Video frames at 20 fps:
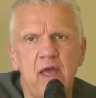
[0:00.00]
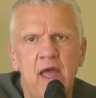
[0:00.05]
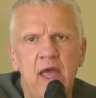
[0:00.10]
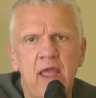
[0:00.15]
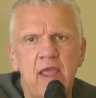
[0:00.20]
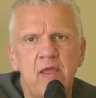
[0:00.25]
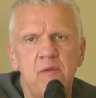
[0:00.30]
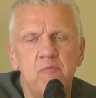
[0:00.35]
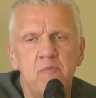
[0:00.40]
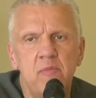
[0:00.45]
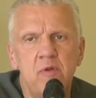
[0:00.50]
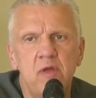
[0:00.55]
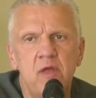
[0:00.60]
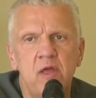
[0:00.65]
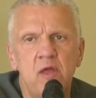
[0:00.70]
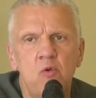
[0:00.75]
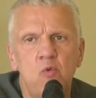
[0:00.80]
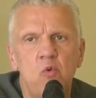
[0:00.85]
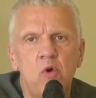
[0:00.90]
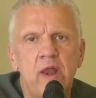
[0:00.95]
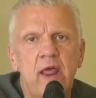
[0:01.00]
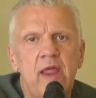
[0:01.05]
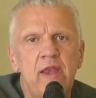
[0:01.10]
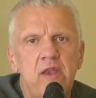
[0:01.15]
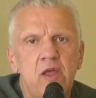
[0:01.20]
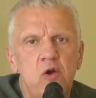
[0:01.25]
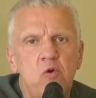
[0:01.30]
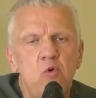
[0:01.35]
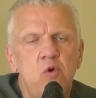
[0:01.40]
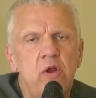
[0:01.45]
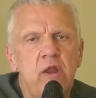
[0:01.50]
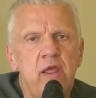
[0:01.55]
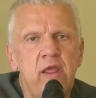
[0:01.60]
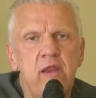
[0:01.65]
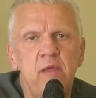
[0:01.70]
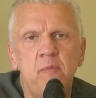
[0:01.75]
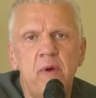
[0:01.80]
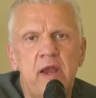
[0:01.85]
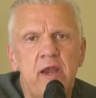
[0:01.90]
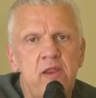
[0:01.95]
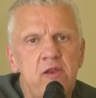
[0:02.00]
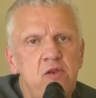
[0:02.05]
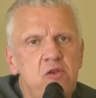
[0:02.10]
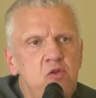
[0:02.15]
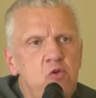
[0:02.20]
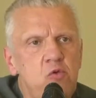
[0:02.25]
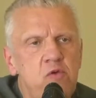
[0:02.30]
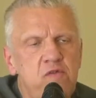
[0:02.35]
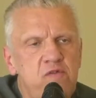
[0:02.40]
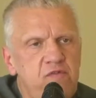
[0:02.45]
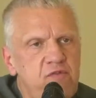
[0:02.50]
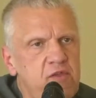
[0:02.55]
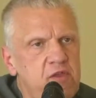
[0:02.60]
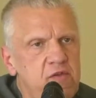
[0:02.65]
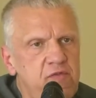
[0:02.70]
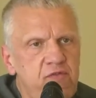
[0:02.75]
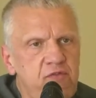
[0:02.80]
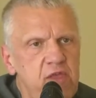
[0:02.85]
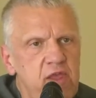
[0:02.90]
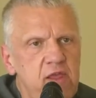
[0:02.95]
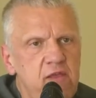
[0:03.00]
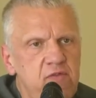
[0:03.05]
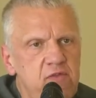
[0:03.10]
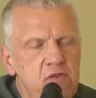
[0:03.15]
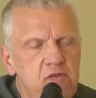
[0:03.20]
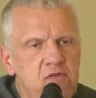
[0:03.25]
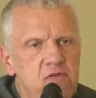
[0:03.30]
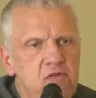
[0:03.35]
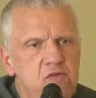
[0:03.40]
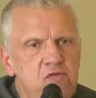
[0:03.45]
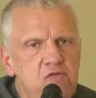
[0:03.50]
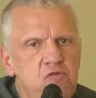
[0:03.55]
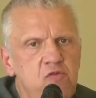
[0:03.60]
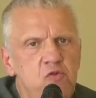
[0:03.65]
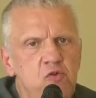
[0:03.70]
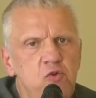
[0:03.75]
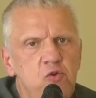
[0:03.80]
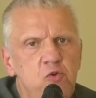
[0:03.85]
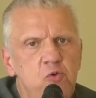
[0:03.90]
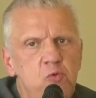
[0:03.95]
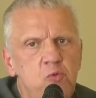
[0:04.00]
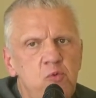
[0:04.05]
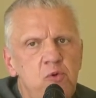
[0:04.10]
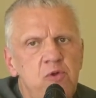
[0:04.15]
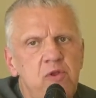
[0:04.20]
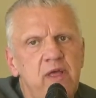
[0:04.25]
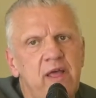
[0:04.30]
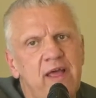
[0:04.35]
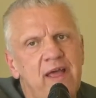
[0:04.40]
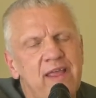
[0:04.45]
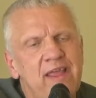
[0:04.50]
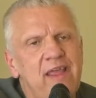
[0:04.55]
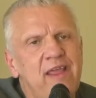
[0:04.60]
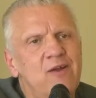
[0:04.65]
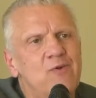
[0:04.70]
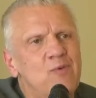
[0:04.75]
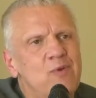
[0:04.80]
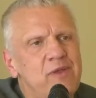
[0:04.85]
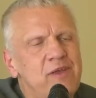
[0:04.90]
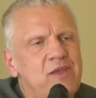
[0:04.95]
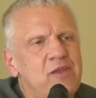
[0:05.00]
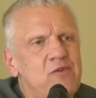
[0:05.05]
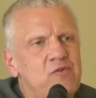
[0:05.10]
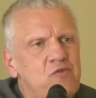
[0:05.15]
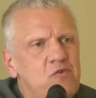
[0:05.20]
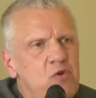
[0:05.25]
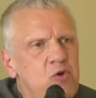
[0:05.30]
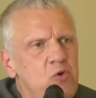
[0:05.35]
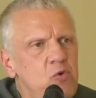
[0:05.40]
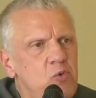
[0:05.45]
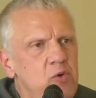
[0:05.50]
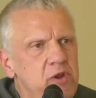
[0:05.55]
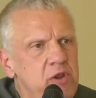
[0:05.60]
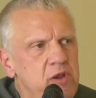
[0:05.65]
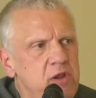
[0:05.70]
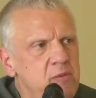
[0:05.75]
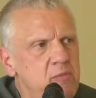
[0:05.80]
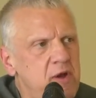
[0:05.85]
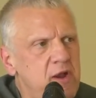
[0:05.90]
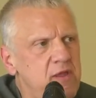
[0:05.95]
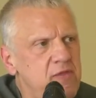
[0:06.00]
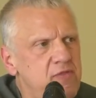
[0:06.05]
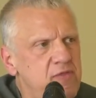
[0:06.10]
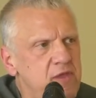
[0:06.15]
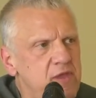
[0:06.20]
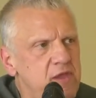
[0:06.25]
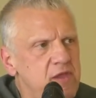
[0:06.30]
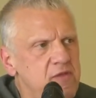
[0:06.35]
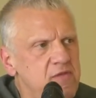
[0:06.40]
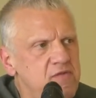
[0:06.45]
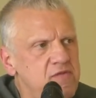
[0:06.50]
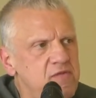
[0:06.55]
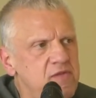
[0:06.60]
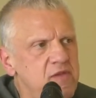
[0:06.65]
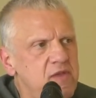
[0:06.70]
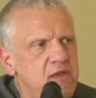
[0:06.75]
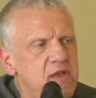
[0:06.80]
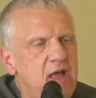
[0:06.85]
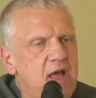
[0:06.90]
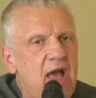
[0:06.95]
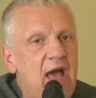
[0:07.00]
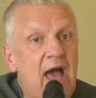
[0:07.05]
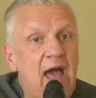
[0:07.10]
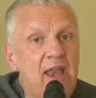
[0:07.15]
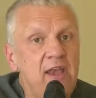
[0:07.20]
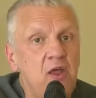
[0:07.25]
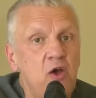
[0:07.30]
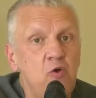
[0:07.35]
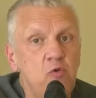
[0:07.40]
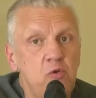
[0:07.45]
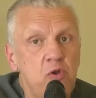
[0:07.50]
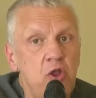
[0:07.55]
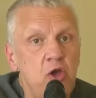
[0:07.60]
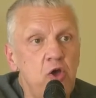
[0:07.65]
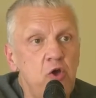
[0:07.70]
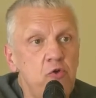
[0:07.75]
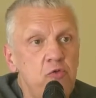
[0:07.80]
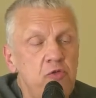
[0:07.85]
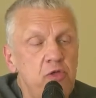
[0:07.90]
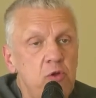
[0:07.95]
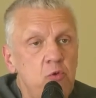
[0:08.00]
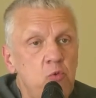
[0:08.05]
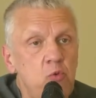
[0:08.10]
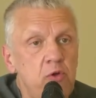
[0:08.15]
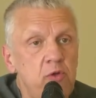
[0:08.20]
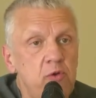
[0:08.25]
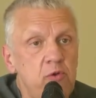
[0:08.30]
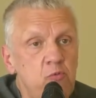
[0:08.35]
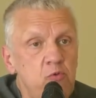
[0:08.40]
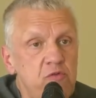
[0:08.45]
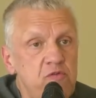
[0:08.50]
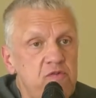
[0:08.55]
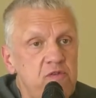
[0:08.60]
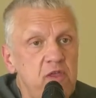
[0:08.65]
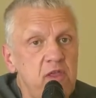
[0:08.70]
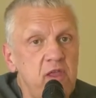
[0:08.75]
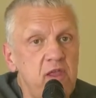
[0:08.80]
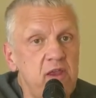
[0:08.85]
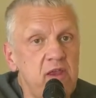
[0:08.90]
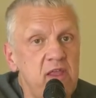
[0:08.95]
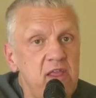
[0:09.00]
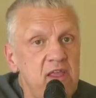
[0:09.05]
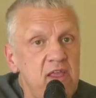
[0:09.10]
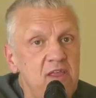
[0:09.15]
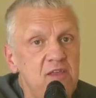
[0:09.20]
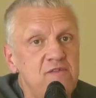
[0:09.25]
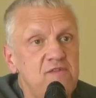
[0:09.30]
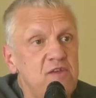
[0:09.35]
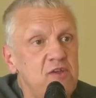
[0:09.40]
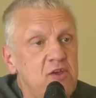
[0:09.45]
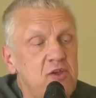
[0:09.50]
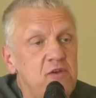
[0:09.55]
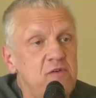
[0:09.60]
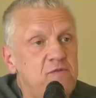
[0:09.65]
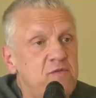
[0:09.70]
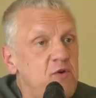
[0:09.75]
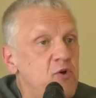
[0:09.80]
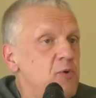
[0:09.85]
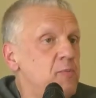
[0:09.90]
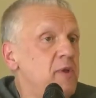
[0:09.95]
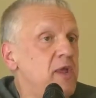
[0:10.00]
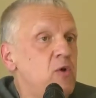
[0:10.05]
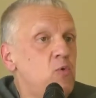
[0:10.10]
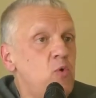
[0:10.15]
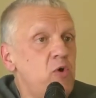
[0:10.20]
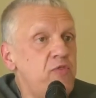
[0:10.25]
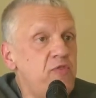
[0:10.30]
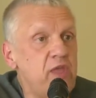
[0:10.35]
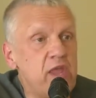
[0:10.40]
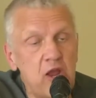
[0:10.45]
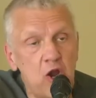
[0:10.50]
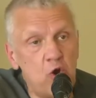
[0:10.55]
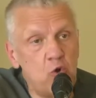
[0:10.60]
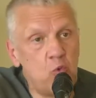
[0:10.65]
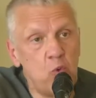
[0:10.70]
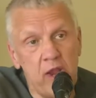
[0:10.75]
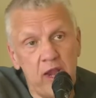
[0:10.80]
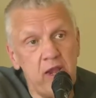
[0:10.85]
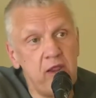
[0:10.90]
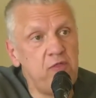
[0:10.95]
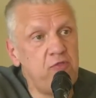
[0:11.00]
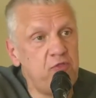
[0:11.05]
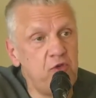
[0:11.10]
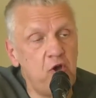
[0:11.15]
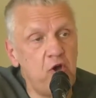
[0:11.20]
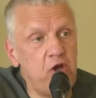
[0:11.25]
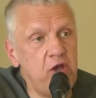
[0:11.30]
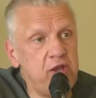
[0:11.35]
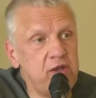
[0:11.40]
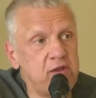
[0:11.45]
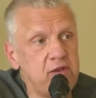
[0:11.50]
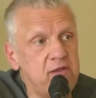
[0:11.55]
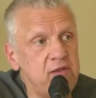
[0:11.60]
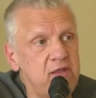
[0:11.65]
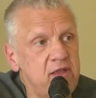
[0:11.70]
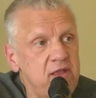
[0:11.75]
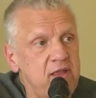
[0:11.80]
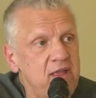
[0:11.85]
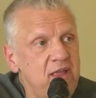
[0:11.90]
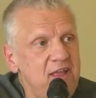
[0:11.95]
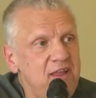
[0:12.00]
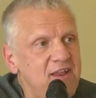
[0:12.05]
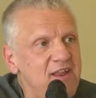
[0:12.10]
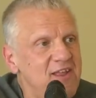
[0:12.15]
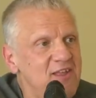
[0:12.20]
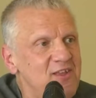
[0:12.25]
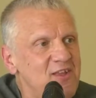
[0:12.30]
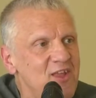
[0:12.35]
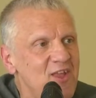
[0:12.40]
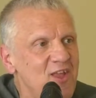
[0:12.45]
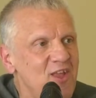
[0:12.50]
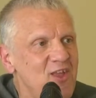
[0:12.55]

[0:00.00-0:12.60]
I can what I don't want anybody to do is to think this is true. Well, mm. I can't really control what anybody mm-hmm. thinks. That's right. I don't know that what was said isn't confirming what they already thought. Mm-hmm. yeah.